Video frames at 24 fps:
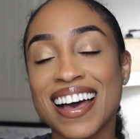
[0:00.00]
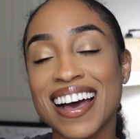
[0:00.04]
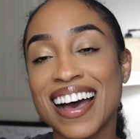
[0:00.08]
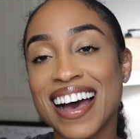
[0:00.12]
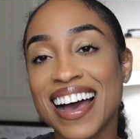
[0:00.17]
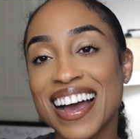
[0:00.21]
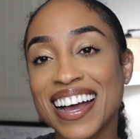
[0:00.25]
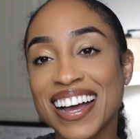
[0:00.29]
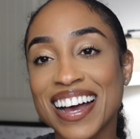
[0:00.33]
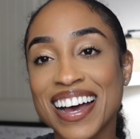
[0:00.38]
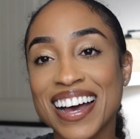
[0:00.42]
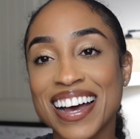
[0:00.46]

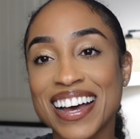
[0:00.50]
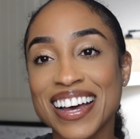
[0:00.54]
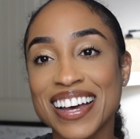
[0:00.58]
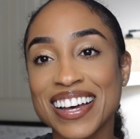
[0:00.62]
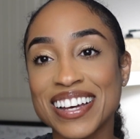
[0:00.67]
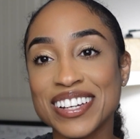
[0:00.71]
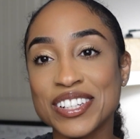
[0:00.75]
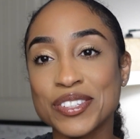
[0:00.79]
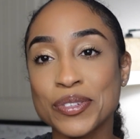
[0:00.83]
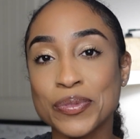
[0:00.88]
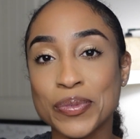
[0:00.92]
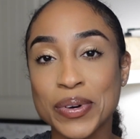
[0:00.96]
Hi
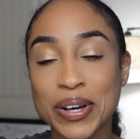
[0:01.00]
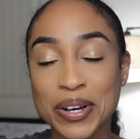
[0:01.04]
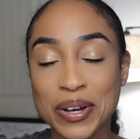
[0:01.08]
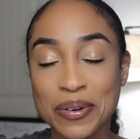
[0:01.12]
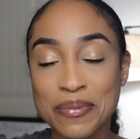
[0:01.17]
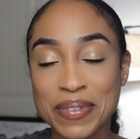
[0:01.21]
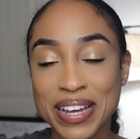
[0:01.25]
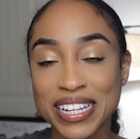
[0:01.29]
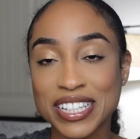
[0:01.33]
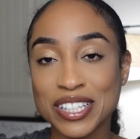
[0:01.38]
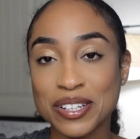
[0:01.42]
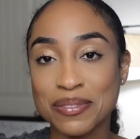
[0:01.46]
guys, welcome
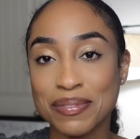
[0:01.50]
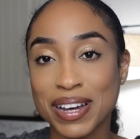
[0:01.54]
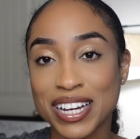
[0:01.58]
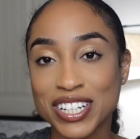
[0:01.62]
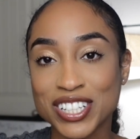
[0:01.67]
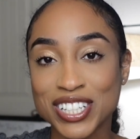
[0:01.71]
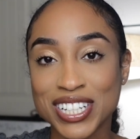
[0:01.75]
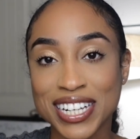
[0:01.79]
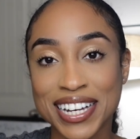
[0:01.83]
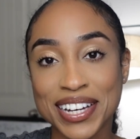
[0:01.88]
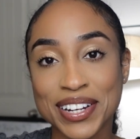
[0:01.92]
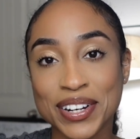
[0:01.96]
back to my
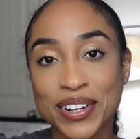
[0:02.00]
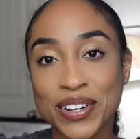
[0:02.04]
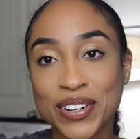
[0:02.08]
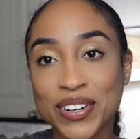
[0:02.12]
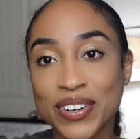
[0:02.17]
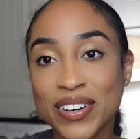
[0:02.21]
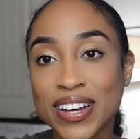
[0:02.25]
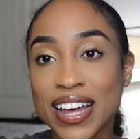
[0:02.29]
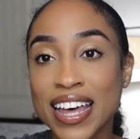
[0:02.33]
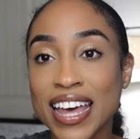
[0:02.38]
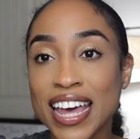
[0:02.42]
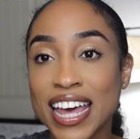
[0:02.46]

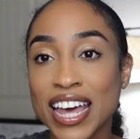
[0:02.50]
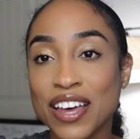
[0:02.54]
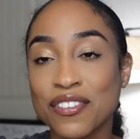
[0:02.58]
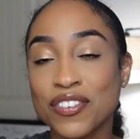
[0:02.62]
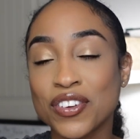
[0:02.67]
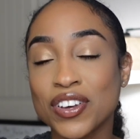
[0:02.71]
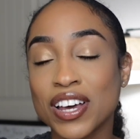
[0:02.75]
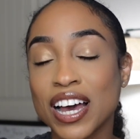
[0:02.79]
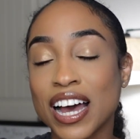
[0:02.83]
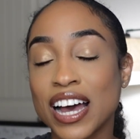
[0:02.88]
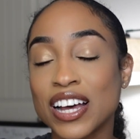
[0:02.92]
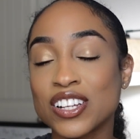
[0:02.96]
channel. If you
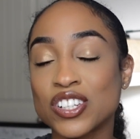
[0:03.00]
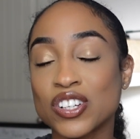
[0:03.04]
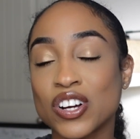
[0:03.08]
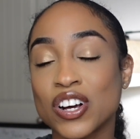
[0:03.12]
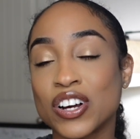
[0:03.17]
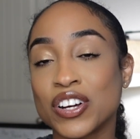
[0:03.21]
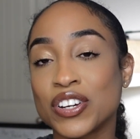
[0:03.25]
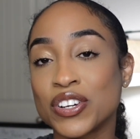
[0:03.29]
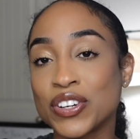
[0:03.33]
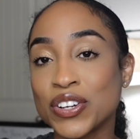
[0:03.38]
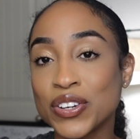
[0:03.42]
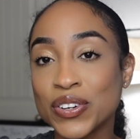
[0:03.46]
guys
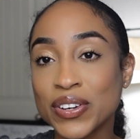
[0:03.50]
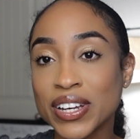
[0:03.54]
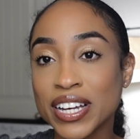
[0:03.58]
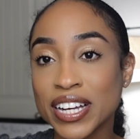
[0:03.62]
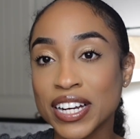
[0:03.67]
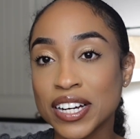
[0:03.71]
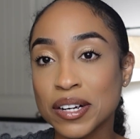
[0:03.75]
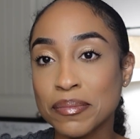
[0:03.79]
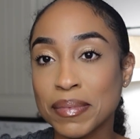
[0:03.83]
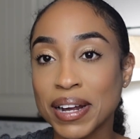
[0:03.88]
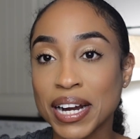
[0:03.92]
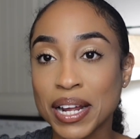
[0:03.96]
are new
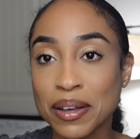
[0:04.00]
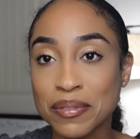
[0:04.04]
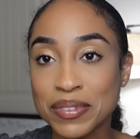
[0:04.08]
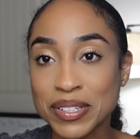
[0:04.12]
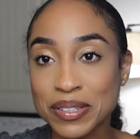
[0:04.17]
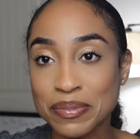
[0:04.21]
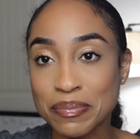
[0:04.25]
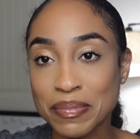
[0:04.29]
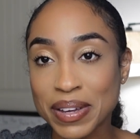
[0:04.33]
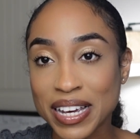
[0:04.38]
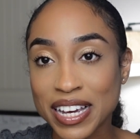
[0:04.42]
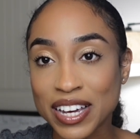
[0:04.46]
here, my name
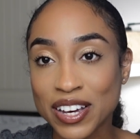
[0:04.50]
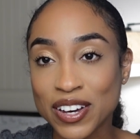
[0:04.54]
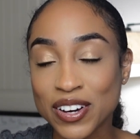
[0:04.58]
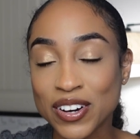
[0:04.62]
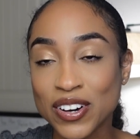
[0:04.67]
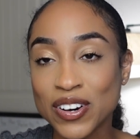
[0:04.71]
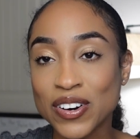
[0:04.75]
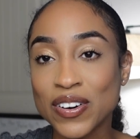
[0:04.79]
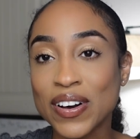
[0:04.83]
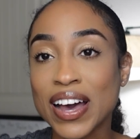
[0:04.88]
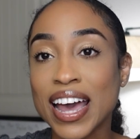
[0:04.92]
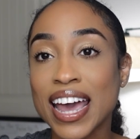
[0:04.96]
is Mel,